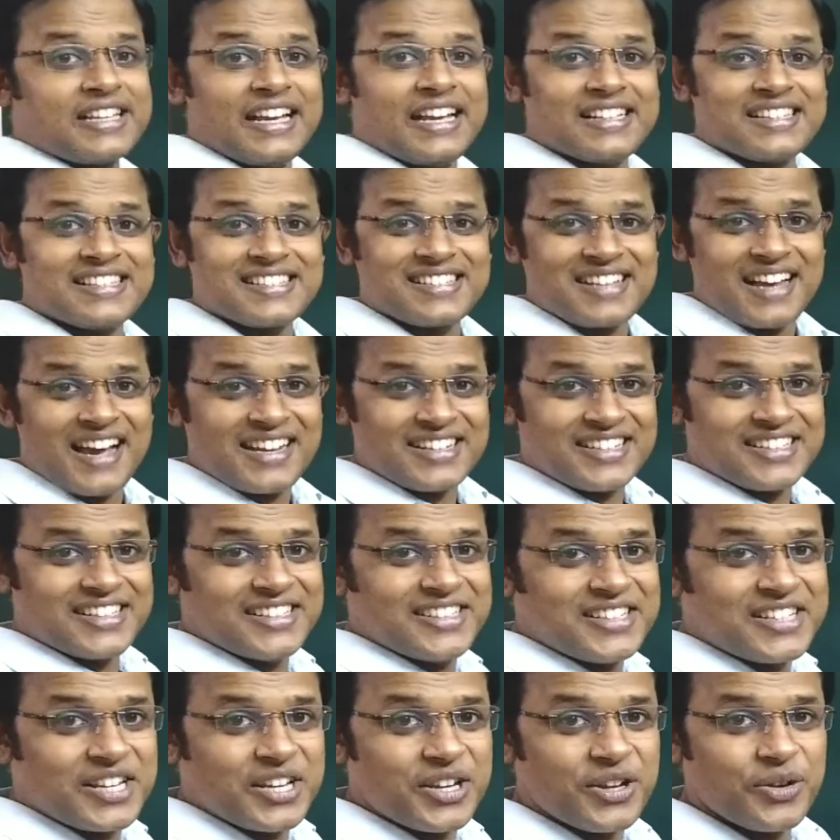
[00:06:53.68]
Let's get
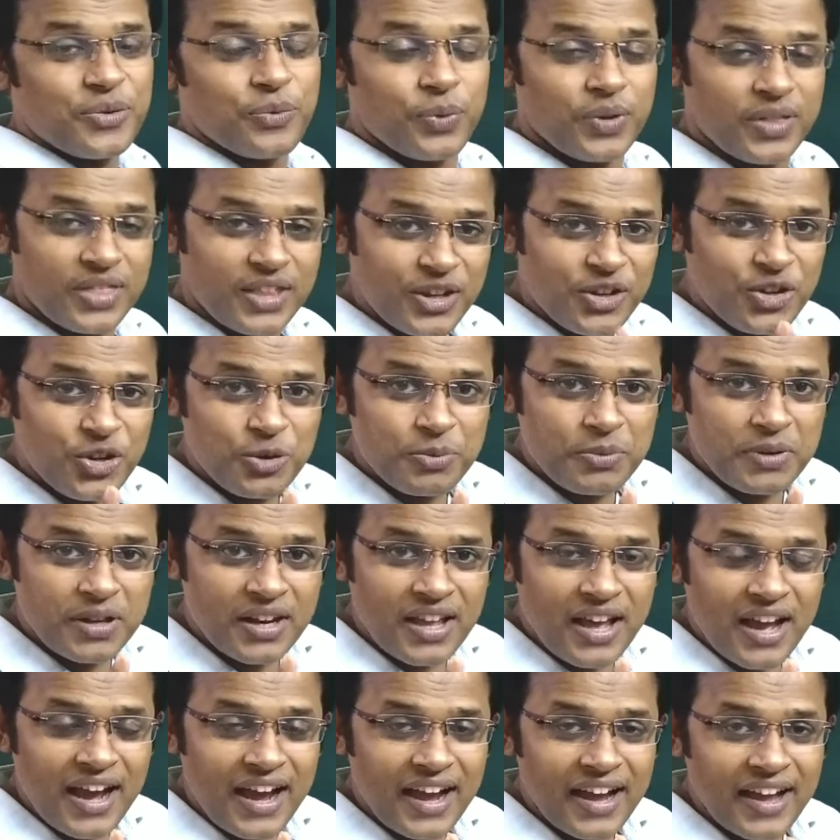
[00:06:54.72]
started with the human
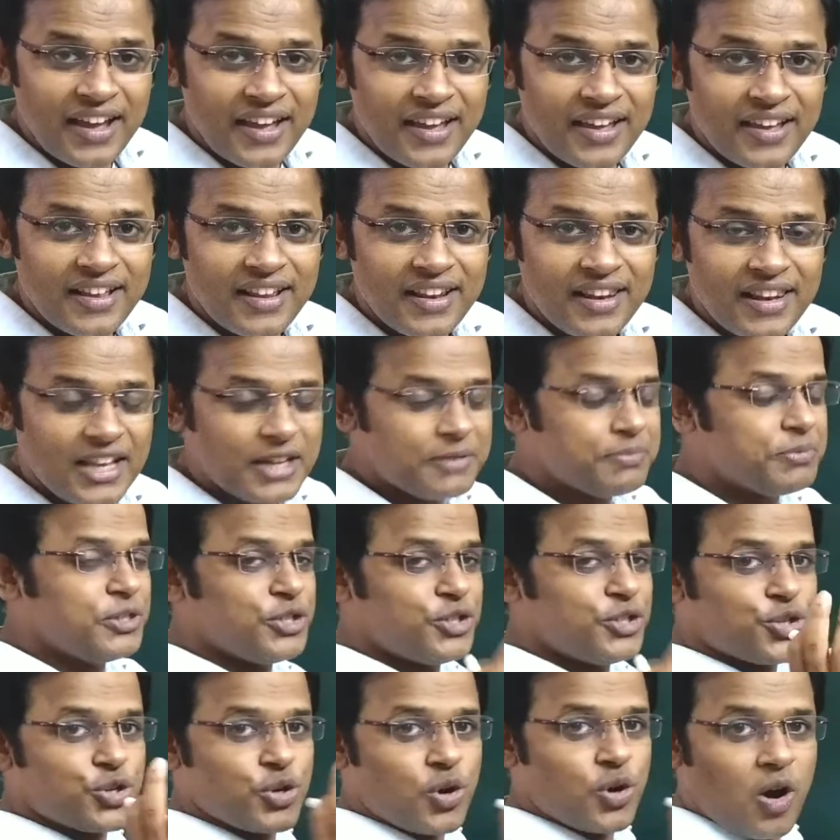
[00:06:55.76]
eye. Let me
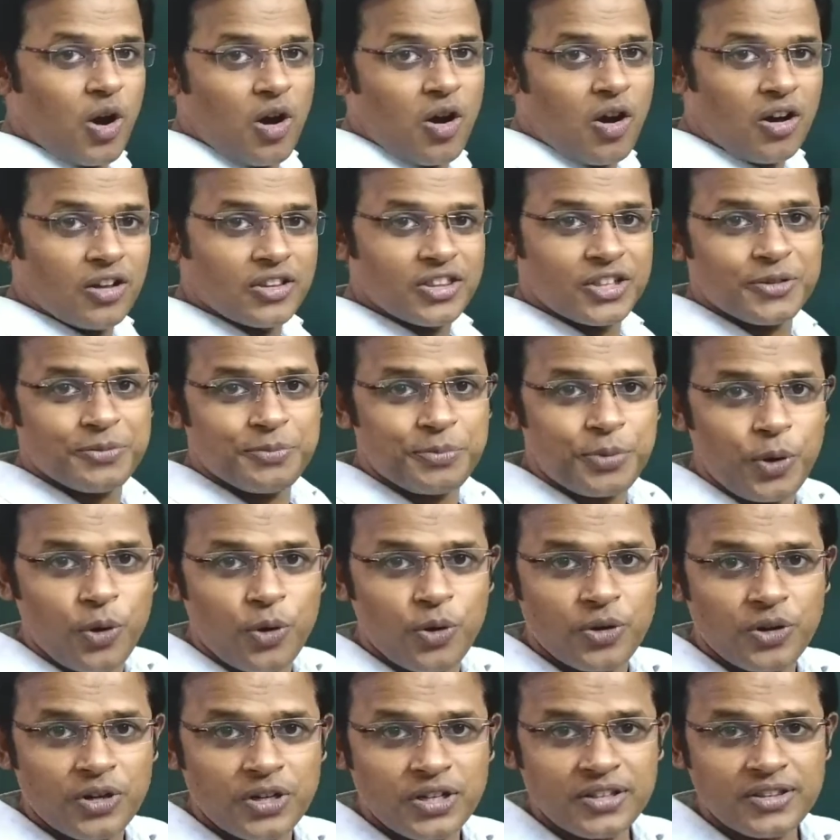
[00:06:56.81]
draw on the
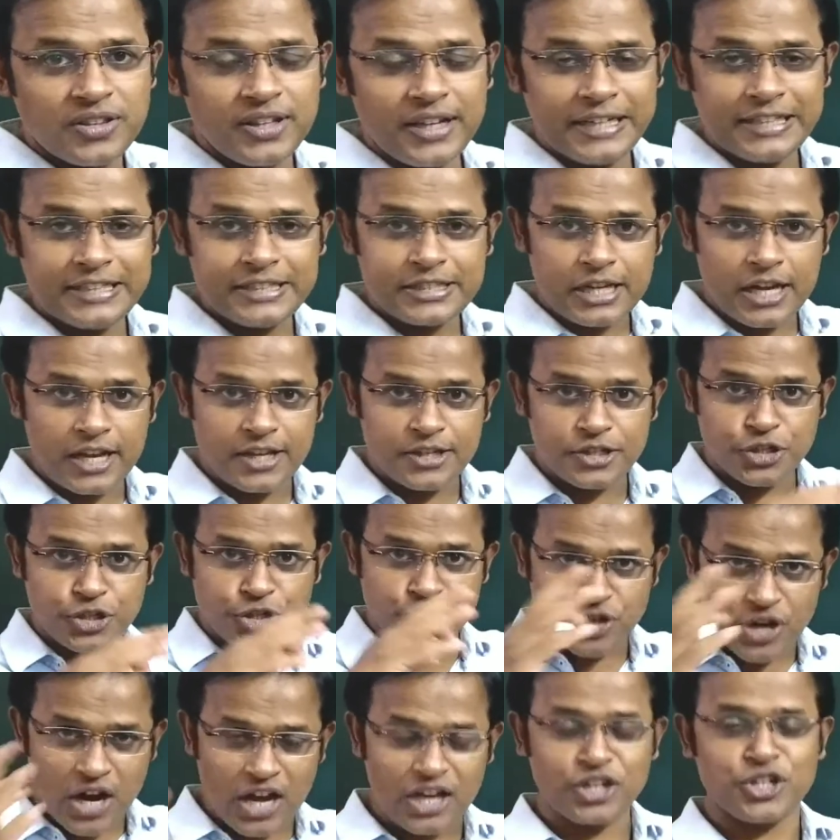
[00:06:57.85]
board the entire
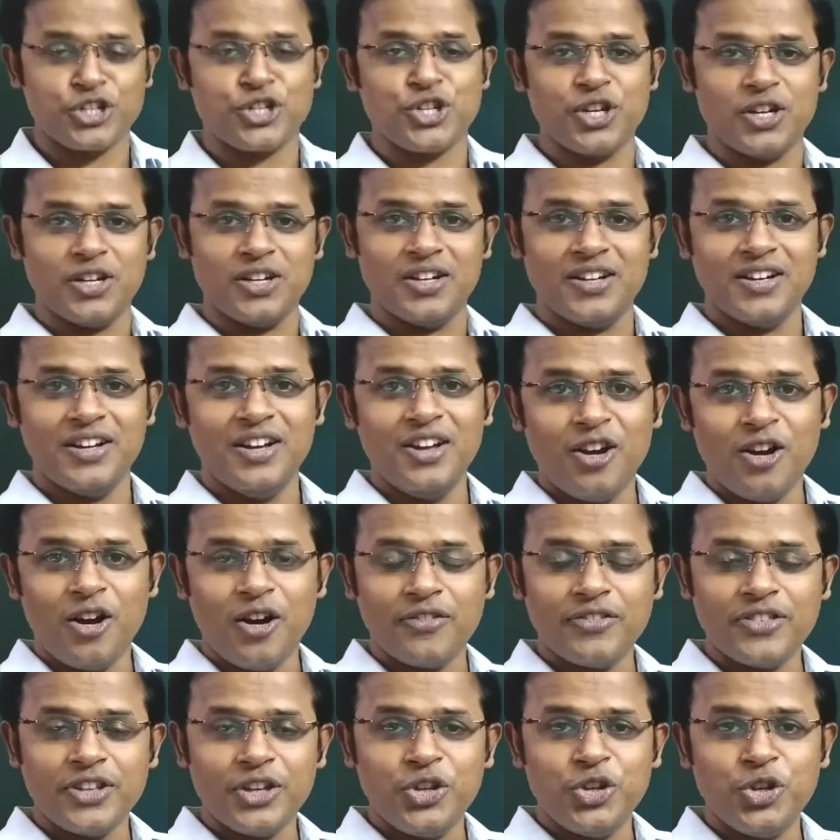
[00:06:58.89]
structure
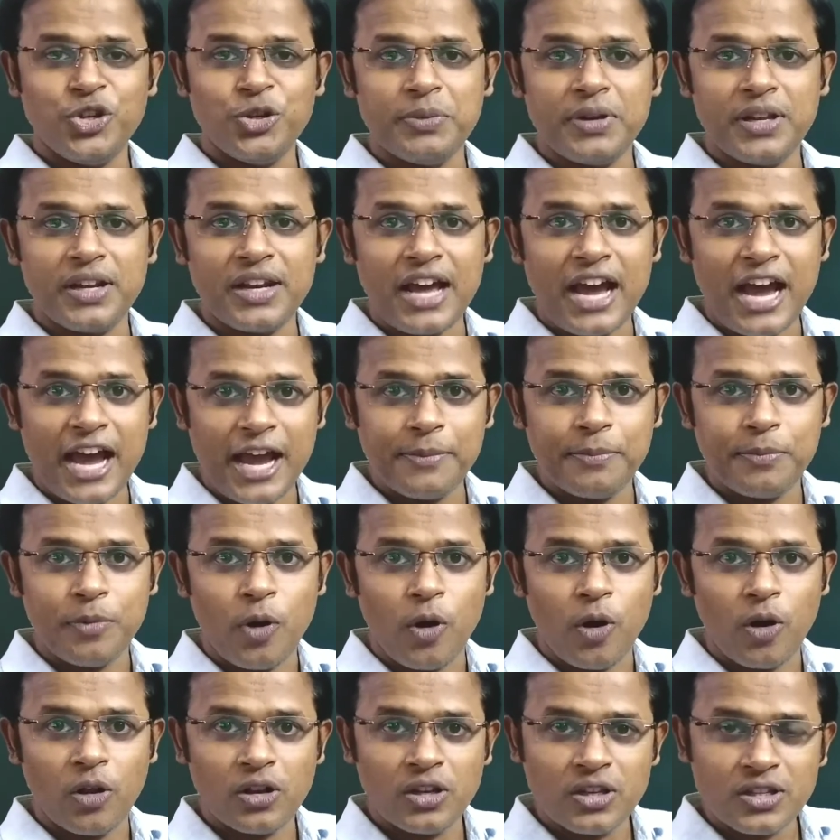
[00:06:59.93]
of the human
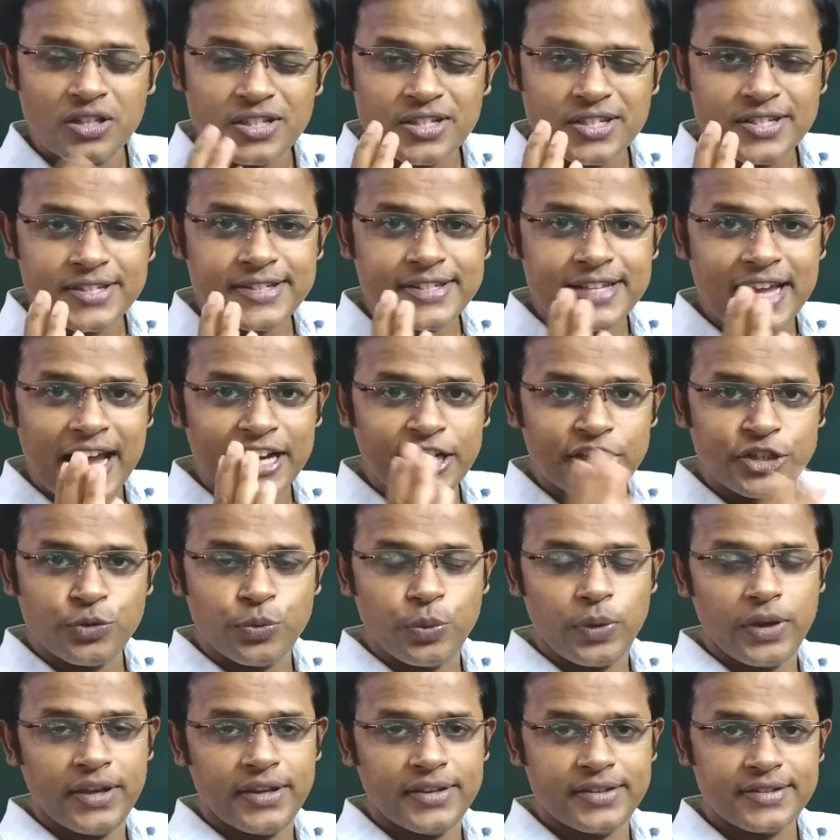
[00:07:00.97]
eyeball
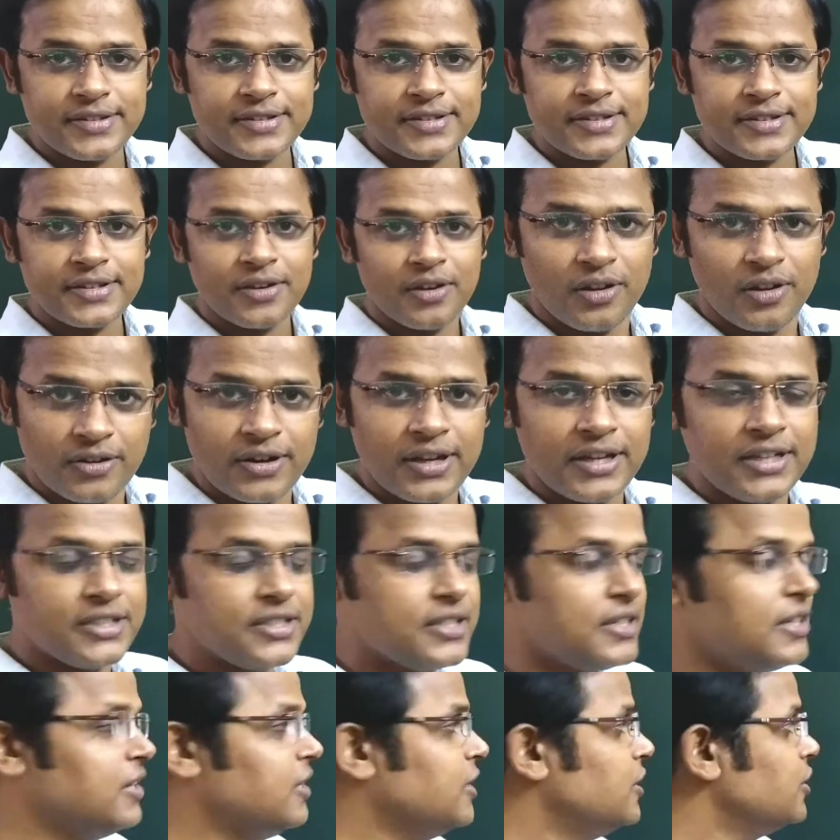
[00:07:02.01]
sideways, all
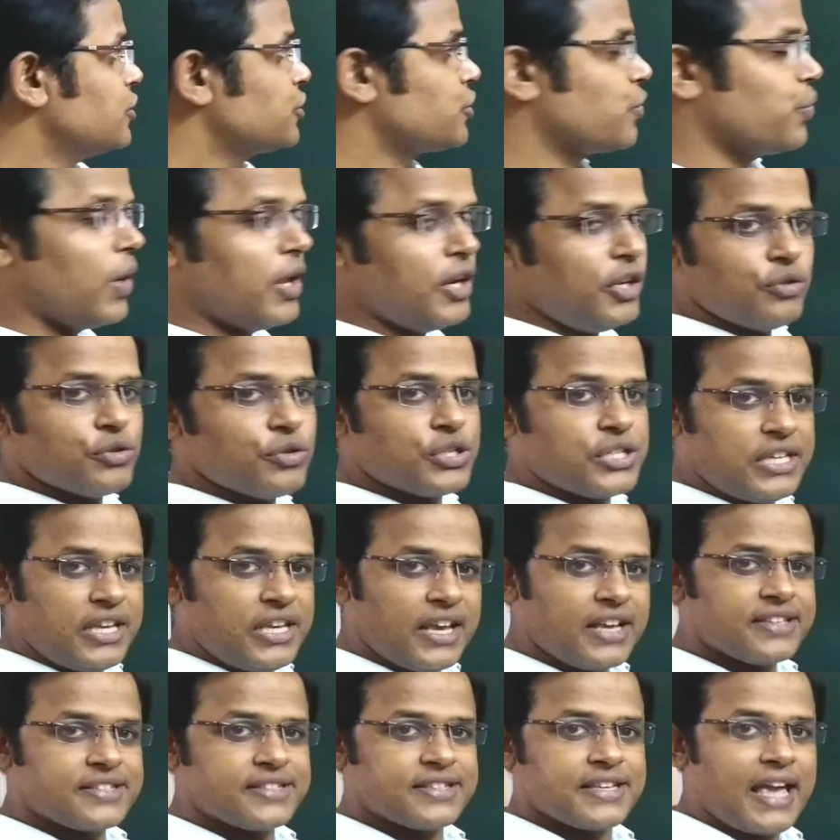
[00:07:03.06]
right? So when you
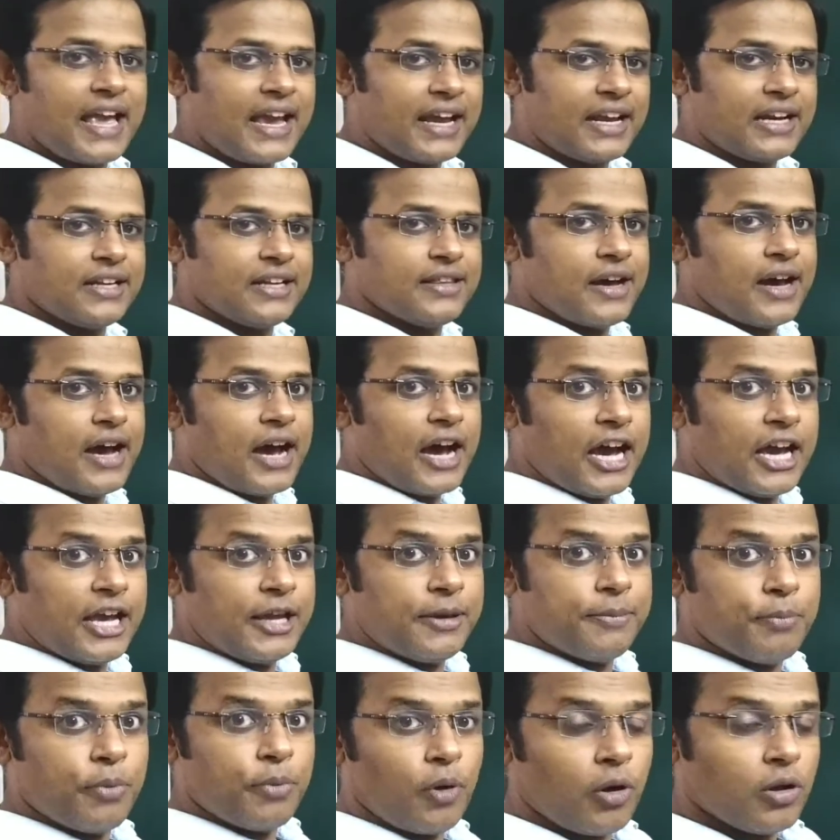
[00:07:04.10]
see exactly the
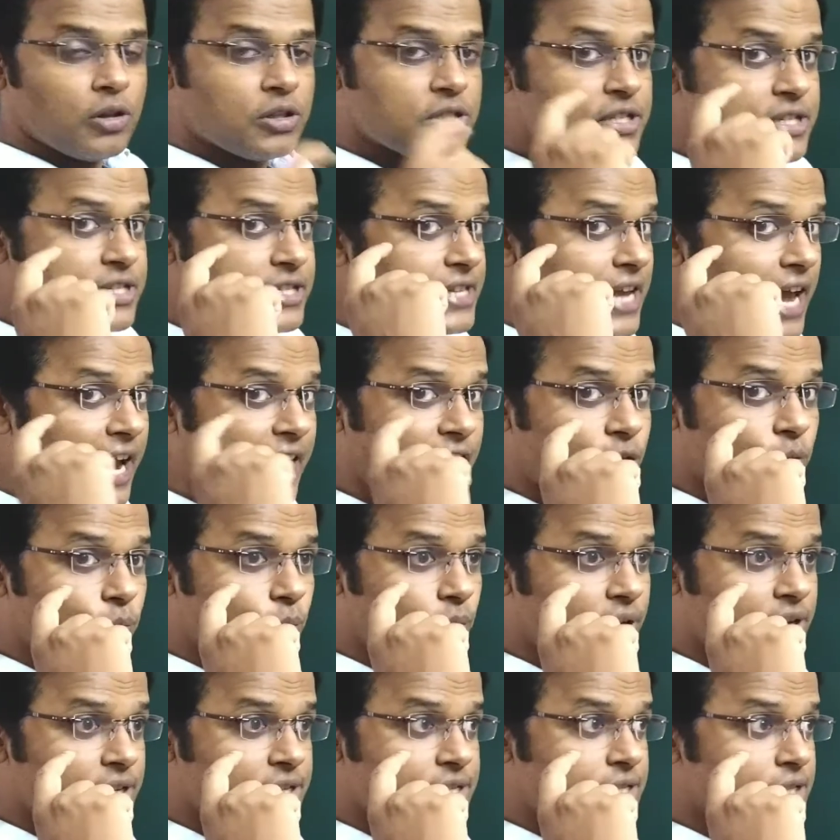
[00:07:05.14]
eyeball
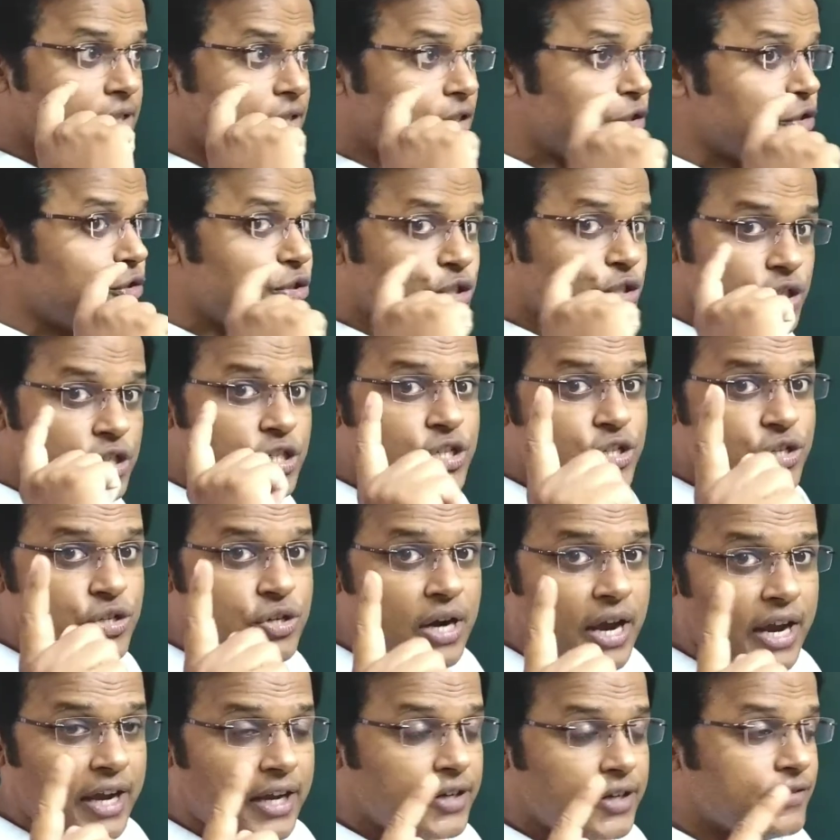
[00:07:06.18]
sideways, you just
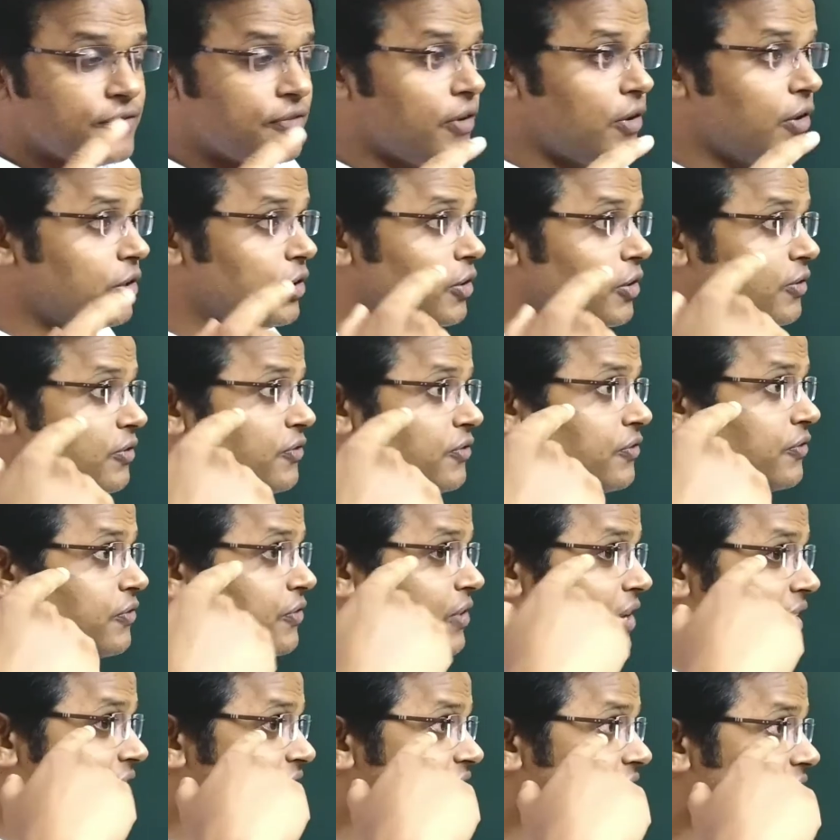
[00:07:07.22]
try it for your
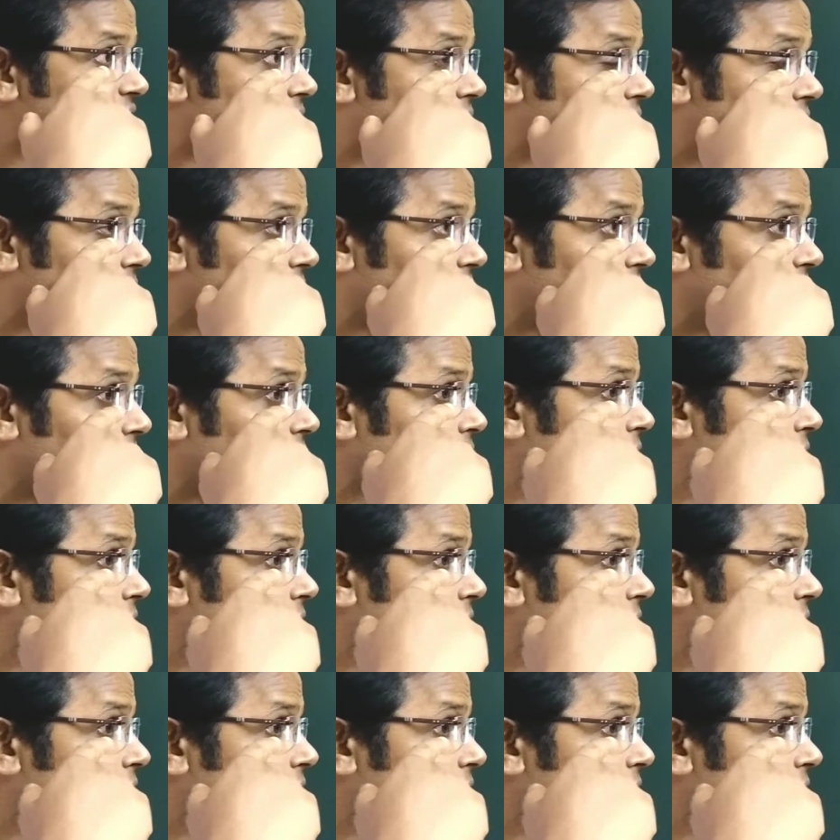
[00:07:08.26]
friend's eye.